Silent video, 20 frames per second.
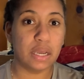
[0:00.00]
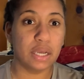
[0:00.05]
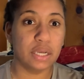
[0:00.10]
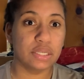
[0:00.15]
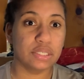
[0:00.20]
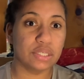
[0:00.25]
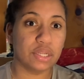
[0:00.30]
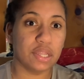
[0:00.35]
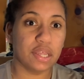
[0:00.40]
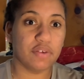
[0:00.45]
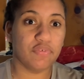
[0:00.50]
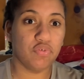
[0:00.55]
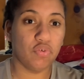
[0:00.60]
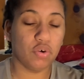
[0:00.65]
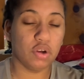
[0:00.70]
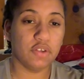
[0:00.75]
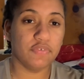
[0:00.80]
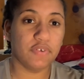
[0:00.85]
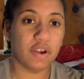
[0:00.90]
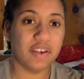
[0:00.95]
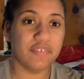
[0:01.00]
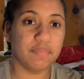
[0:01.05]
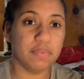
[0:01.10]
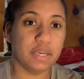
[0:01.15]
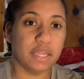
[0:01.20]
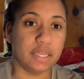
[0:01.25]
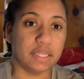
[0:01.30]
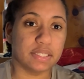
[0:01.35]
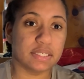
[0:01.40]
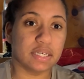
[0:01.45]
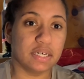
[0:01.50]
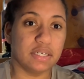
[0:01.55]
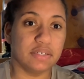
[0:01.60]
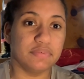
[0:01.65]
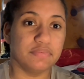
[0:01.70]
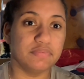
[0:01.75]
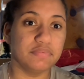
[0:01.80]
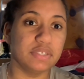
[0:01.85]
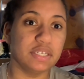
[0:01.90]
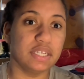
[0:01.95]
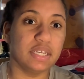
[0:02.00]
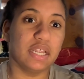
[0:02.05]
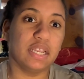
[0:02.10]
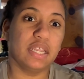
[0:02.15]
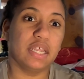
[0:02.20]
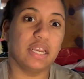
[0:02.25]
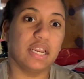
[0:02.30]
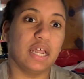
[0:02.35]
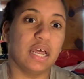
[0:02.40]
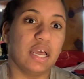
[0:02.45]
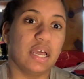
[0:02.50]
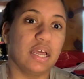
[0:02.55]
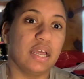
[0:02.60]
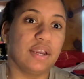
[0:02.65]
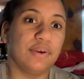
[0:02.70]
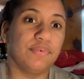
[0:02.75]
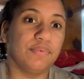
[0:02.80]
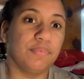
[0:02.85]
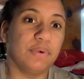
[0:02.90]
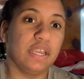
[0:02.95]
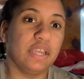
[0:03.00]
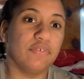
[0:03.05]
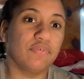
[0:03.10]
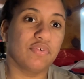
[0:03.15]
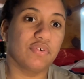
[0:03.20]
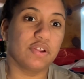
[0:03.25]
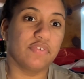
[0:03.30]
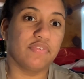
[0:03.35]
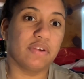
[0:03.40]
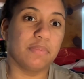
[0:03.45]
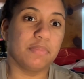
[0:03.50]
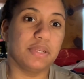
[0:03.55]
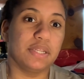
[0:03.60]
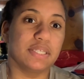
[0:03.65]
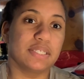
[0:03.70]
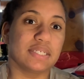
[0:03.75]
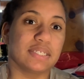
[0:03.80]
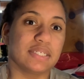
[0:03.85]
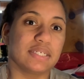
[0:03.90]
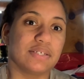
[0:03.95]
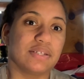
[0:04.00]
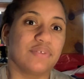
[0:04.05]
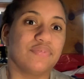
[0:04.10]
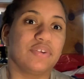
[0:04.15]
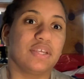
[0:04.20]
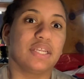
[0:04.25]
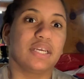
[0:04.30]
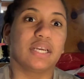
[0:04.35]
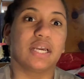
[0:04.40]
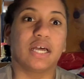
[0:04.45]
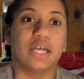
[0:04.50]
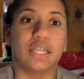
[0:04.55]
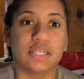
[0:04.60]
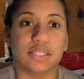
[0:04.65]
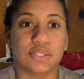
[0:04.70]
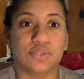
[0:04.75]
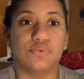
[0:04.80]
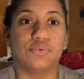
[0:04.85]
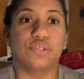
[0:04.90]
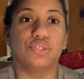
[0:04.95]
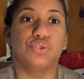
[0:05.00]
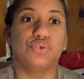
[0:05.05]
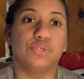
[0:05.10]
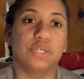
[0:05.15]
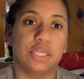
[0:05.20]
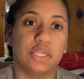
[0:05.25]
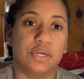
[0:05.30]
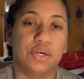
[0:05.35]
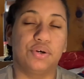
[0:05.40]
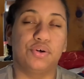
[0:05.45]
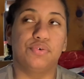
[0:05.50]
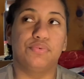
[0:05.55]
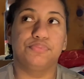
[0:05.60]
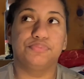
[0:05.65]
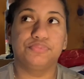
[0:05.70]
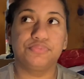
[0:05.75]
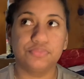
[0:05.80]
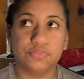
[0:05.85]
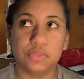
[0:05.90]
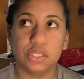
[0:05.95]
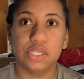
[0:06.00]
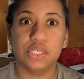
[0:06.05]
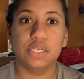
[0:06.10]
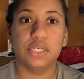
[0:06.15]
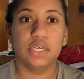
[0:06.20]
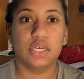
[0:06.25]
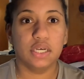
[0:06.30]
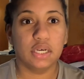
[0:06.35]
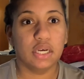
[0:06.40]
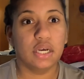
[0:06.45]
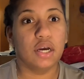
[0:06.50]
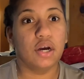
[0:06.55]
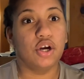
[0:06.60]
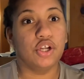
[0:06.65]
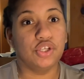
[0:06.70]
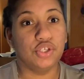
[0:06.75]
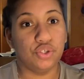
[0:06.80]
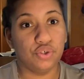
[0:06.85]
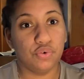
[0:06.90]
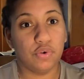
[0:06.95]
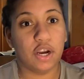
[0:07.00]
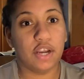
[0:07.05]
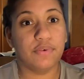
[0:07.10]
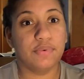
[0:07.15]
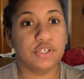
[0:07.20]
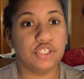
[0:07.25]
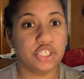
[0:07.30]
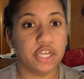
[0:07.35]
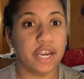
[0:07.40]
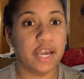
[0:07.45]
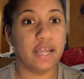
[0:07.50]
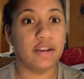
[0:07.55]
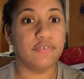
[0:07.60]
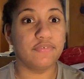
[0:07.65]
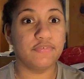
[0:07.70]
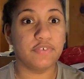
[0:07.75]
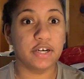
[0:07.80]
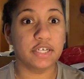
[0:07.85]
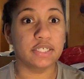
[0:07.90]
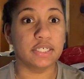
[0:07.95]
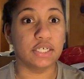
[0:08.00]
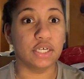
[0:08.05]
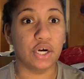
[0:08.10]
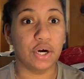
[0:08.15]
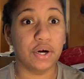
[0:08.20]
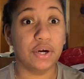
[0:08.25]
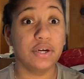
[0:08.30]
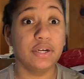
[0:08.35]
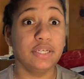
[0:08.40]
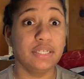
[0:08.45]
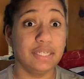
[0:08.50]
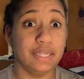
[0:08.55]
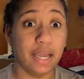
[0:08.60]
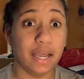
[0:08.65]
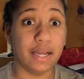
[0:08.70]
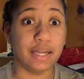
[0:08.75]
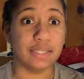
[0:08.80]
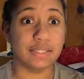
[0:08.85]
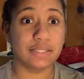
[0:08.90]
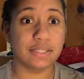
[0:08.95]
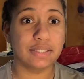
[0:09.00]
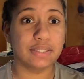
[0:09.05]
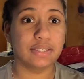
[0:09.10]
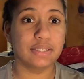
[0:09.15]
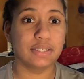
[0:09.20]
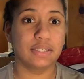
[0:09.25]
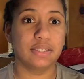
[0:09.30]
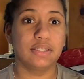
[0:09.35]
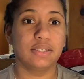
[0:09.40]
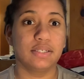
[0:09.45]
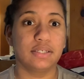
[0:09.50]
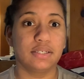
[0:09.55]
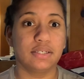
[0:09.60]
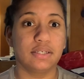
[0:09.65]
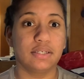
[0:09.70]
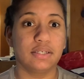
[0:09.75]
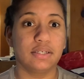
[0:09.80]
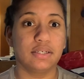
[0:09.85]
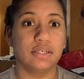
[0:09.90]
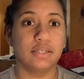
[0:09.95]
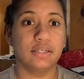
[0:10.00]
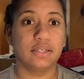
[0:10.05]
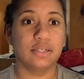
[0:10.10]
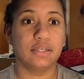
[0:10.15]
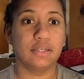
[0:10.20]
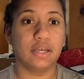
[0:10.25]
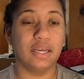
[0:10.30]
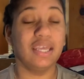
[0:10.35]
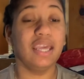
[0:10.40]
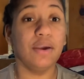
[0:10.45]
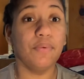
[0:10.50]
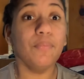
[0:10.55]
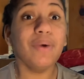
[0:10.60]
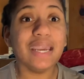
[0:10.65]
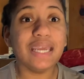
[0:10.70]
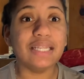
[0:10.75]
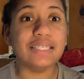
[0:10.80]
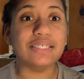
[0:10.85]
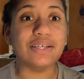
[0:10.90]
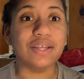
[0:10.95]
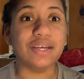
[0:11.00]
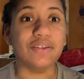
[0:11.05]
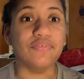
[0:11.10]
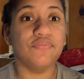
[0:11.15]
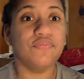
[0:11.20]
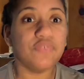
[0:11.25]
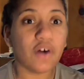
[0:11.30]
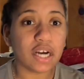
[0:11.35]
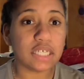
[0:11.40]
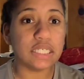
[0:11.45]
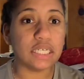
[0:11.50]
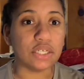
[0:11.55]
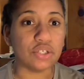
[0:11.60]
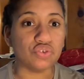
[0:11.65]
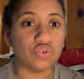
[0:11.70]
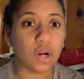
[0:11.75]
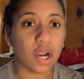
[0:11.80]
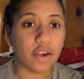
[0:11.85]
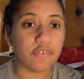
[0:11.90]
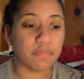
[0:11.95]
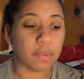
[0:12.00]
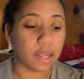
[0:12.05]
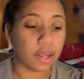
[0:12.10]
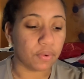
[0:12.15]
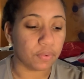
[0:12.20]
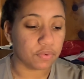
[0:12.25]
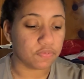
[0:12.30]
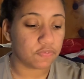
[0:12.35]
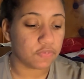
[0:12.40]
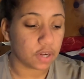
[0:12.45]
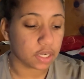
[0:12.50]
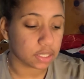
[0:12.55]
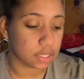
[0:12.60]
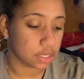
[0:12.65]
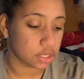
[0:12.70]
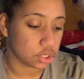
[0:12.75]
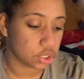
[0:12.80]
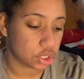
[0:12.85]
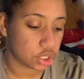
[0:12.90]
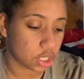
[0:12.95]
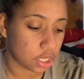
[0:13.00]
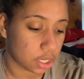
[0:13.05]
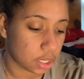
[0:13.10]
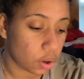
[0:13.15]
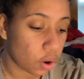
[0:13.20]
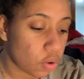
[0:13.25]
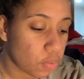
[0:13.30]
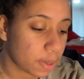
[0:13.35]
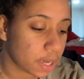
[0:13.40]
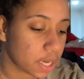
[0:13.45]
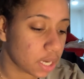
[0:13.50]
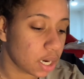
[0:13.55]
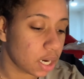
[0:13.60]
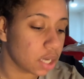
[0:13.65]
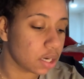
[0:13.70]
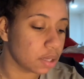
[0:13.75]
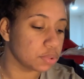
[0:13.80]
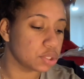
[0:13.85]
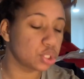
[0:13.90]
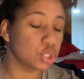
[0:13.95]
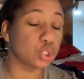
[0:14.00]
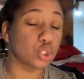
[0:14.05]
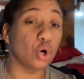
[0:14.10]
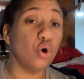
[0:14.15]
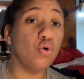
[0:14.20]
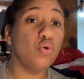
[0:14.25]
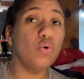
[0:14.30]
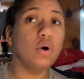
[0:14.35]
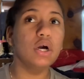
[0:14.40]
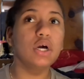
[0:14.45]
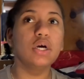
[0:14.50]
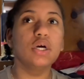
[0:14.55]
So like 45 minutes, of, in I wait 45 minutes until of getting out of school to get home. Do I wish I had a fucking car? Yes. I can't wait until I can fucking drive my own fucking shit. Oh my god, I'm so...